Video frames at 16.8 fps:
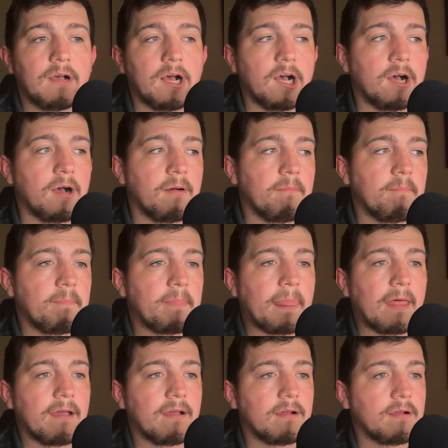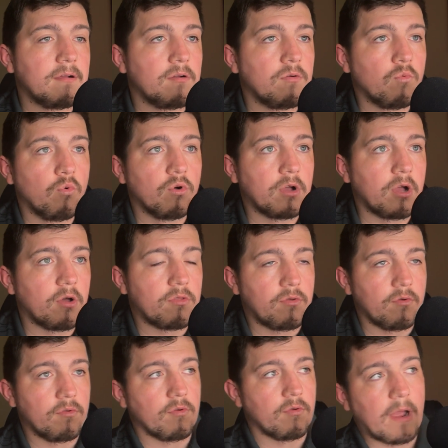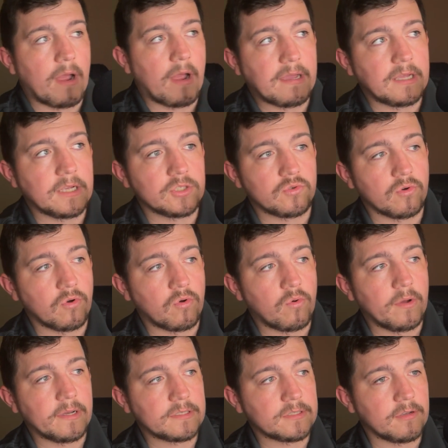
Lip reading: We'll go through the rankings real quick.